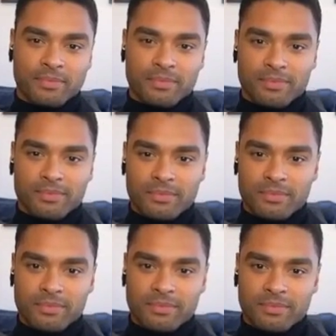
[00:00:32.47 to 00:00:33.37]

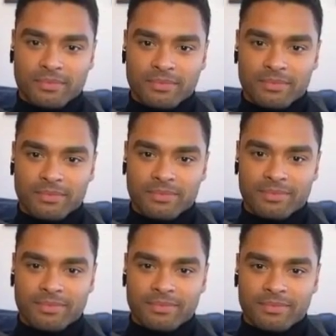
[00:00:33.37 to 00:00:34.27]

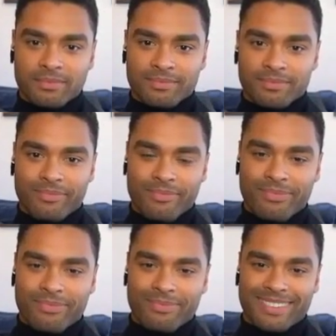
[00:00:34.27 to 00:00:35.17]

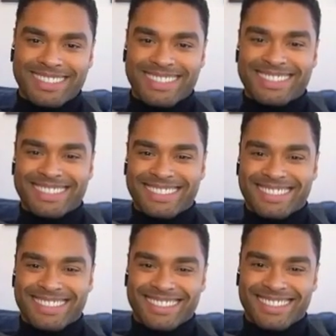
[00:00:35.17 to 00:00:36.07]

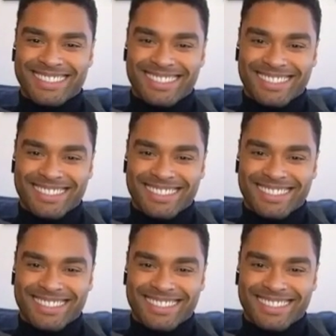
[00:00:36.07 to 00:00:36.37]
The person shown says nothing.